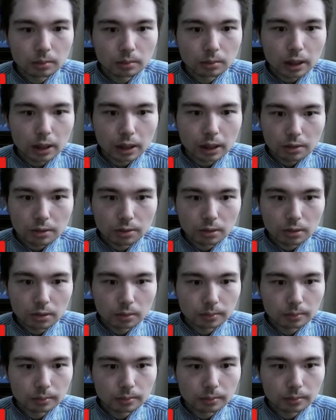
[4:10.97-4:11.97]
Knight e4.
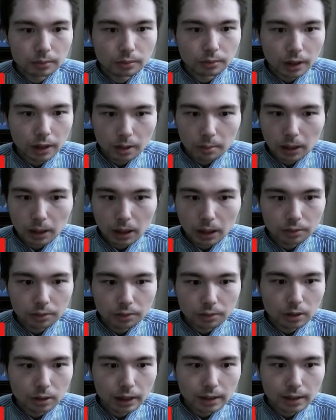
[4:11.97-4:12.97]
Very powerful
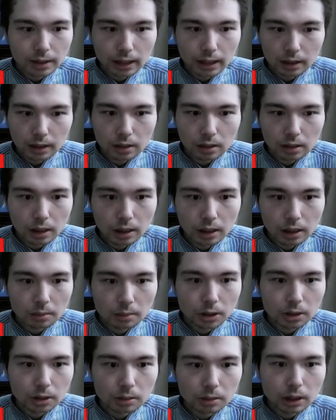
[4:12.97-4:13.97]
knight attacking the London
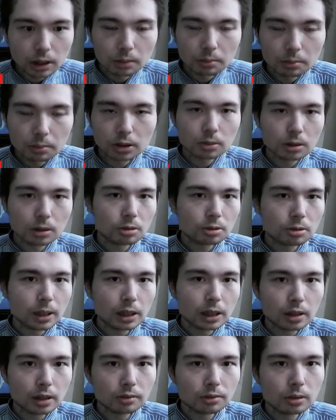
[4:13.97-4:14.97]
bishop. Now bishop comes
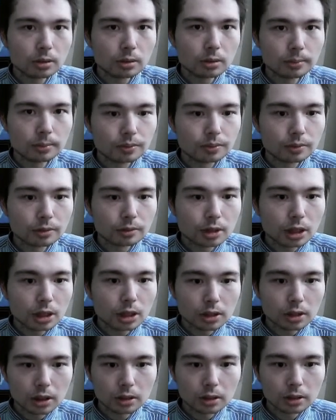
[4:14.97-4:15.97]
back to f4. Take,
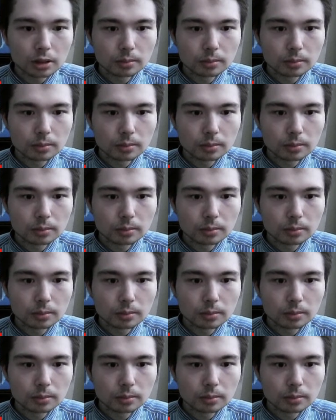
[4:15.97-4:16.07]
take.